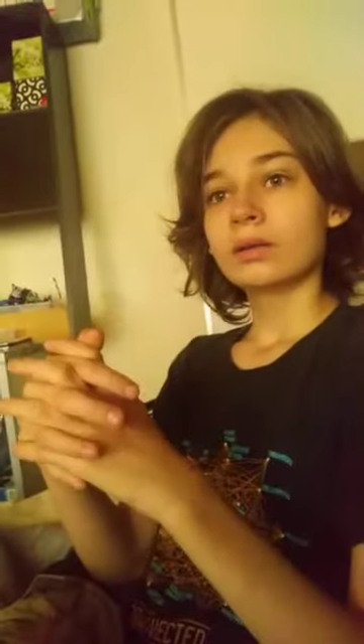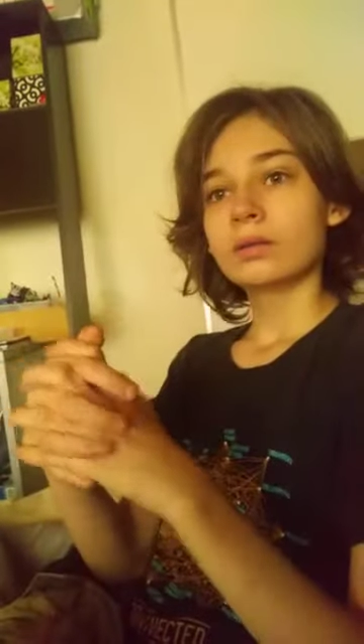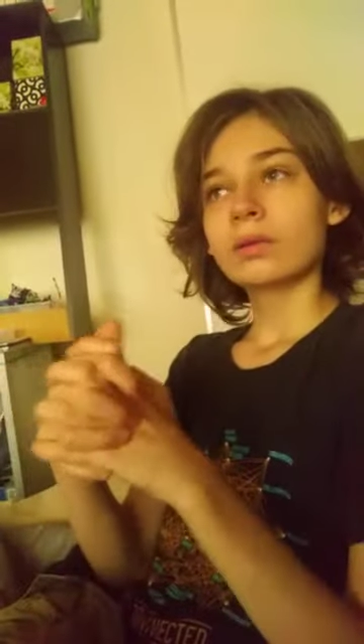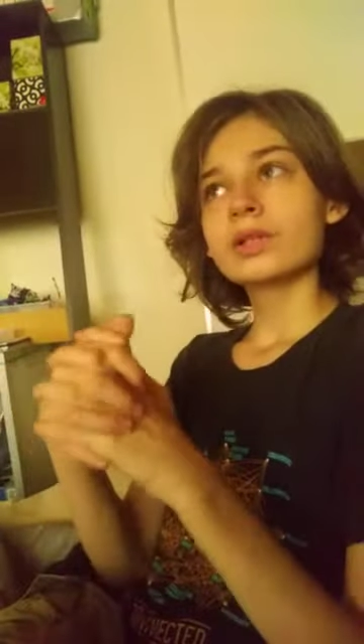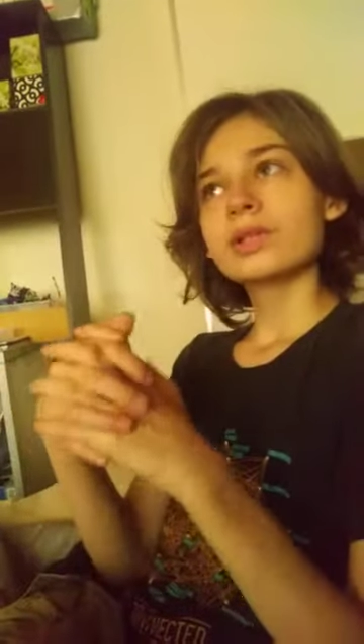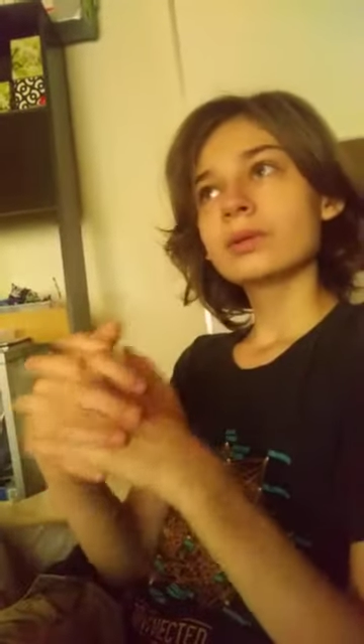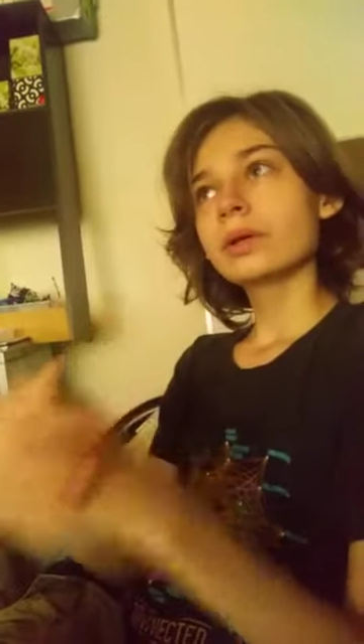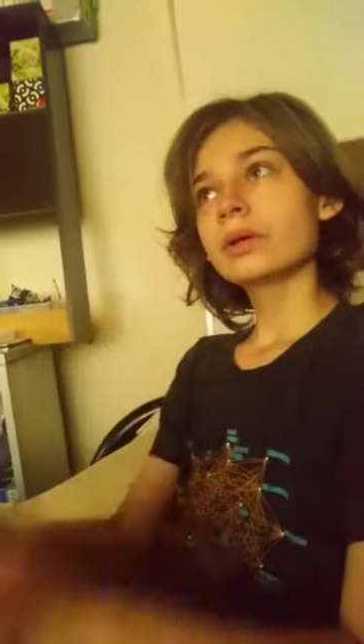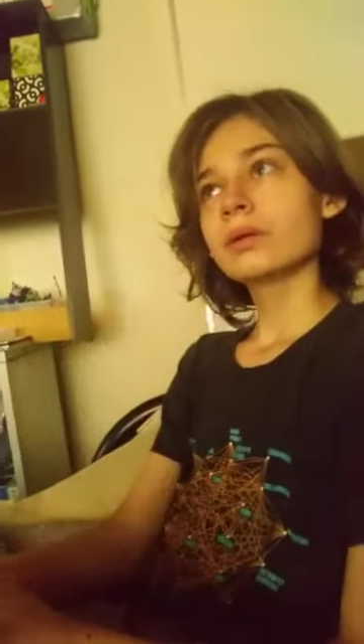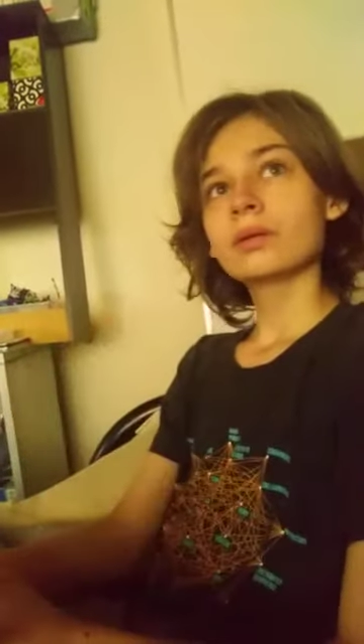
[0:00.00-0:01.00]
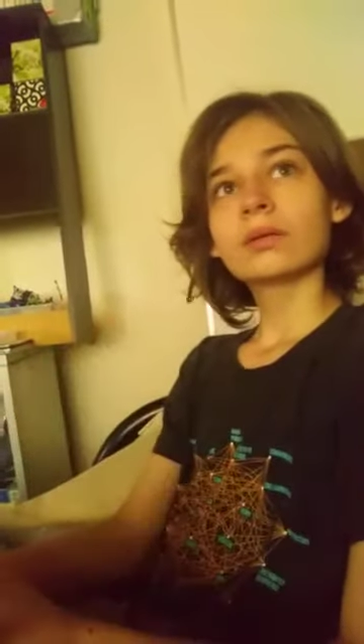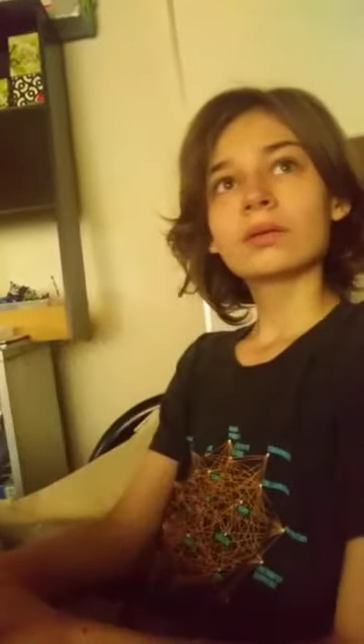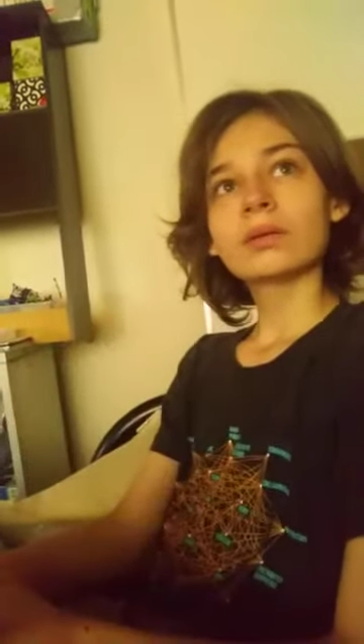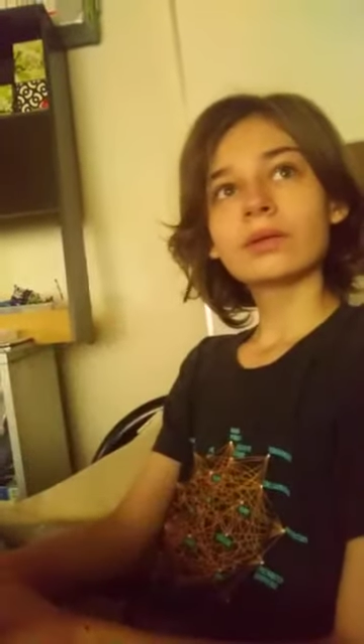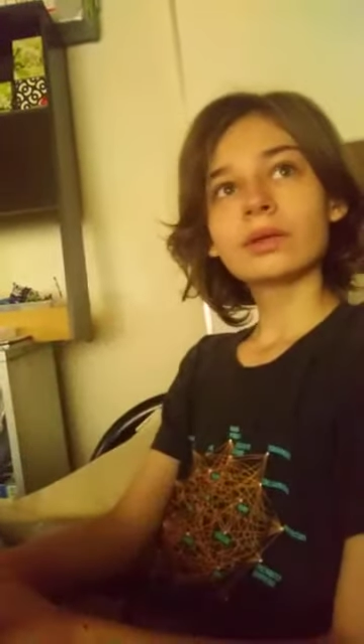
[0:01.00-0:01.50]
actually, no,
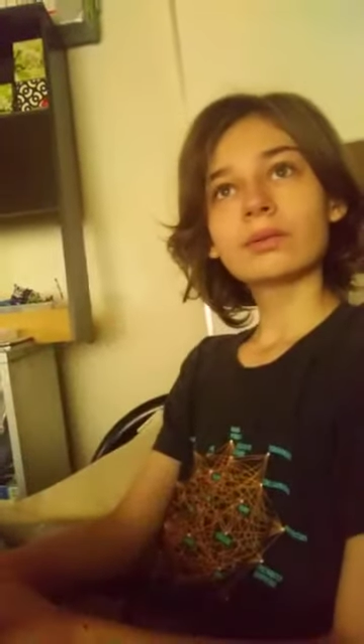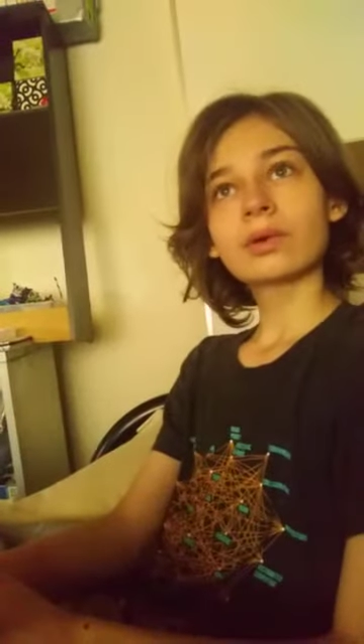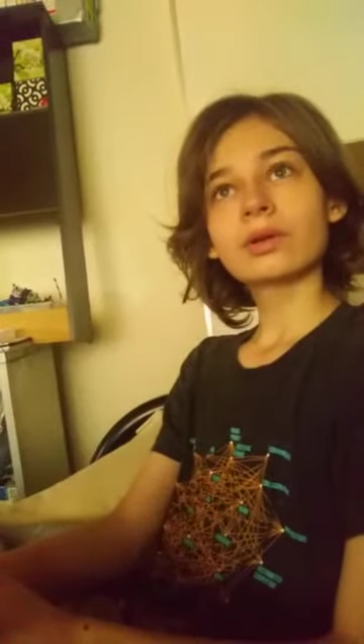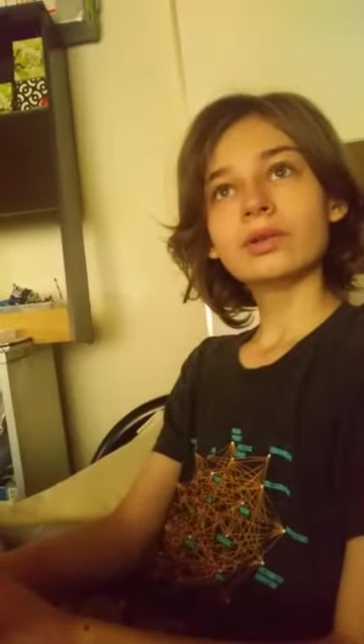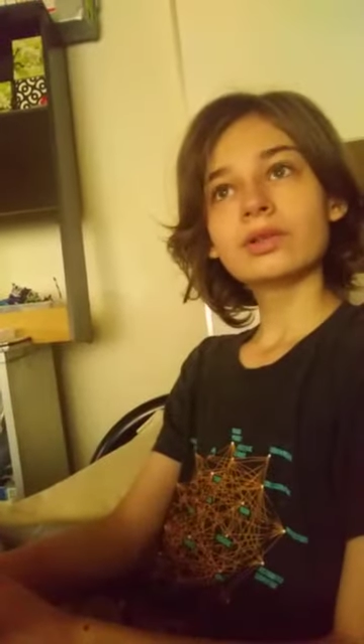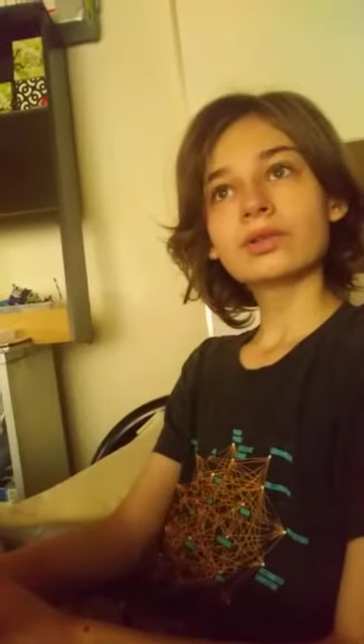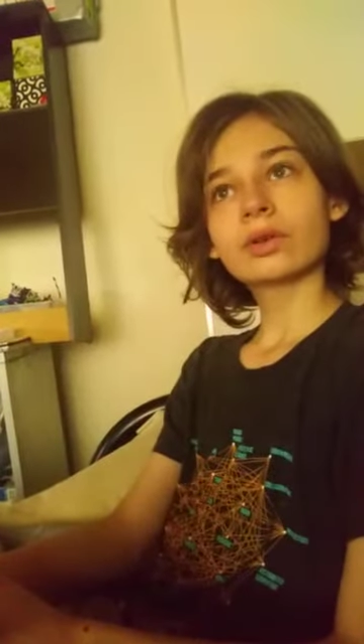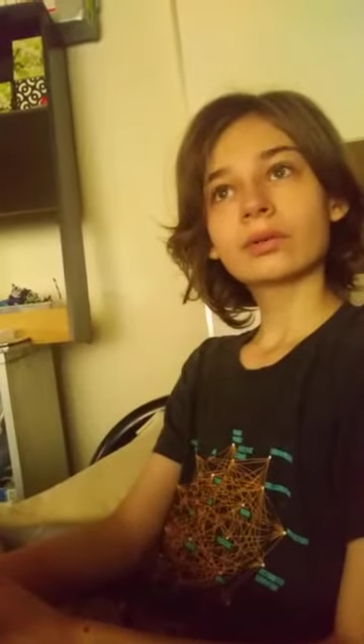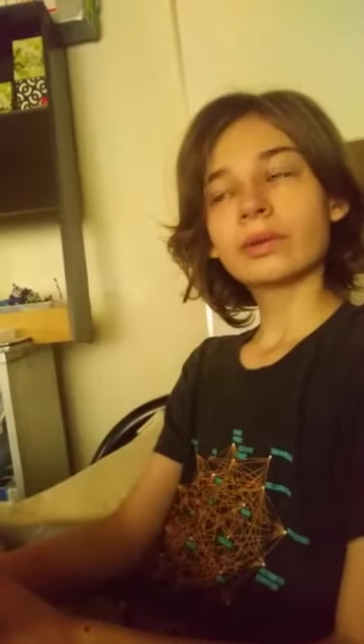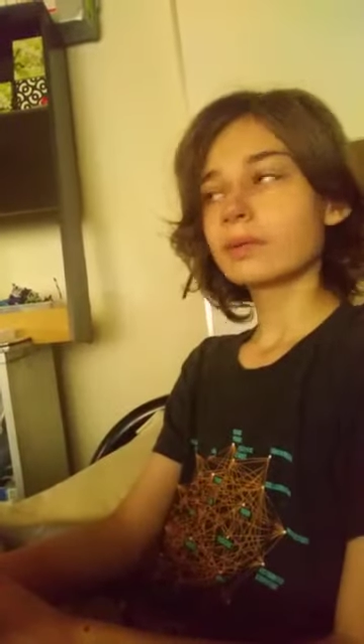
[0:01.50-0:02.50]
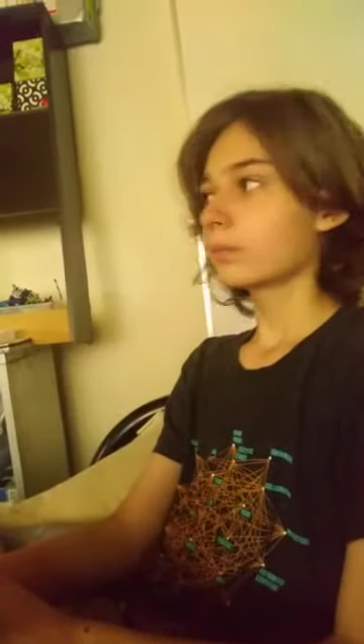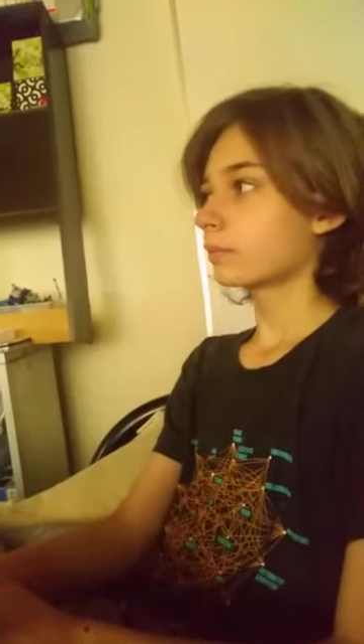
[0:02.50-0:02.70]
I think they work on destructive. Wait.